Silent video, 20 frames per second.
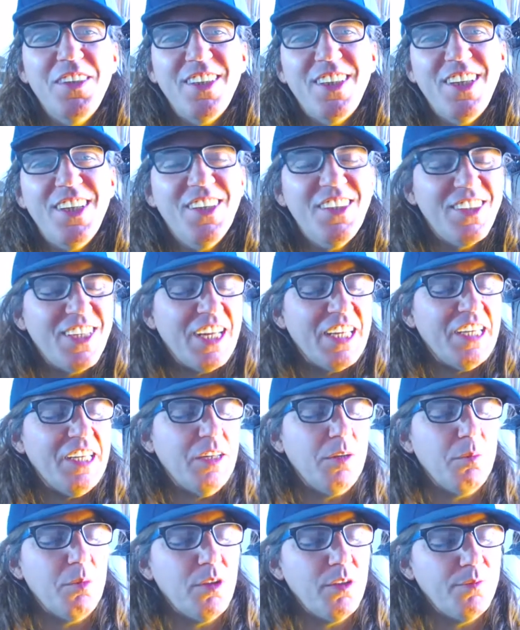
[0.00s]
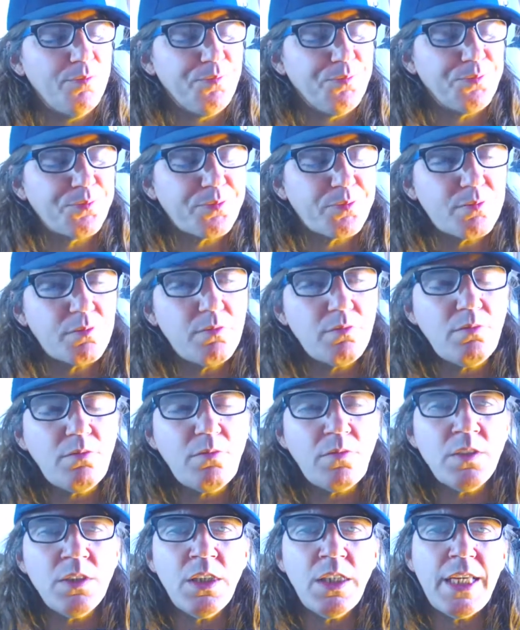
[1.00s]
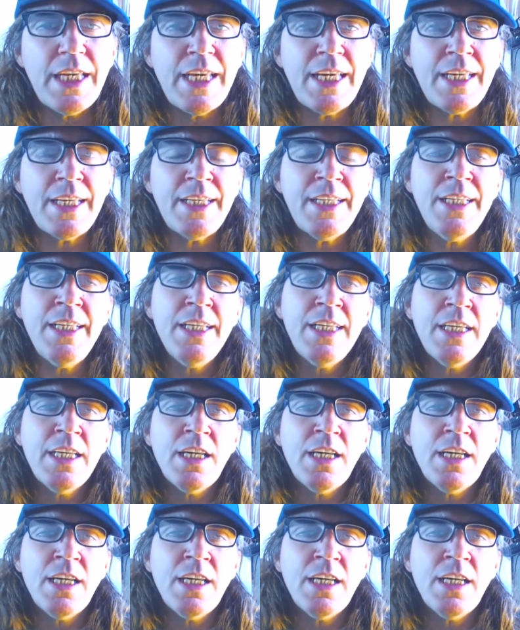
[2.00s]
You know, got a number, and